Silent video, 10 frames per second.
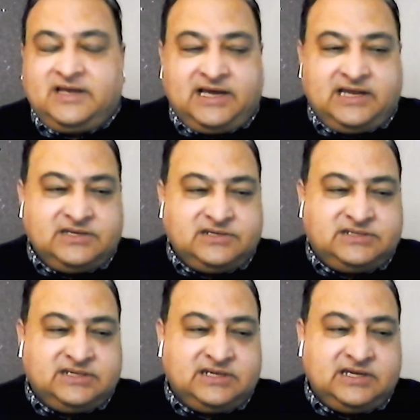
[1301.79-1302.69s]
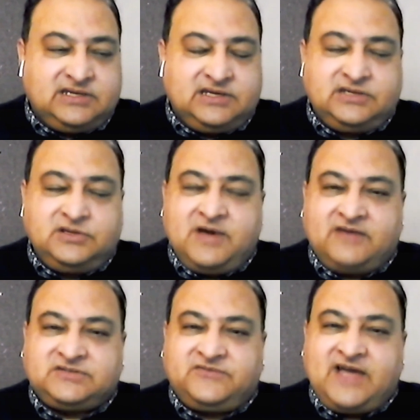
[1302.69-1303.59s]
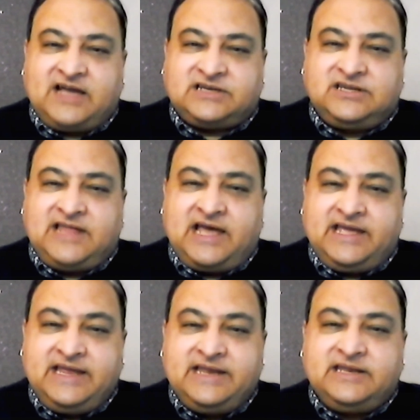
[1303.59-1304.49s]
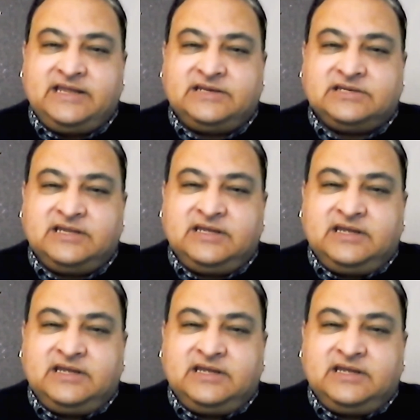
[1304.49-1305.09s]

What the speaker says: And you have to factor that in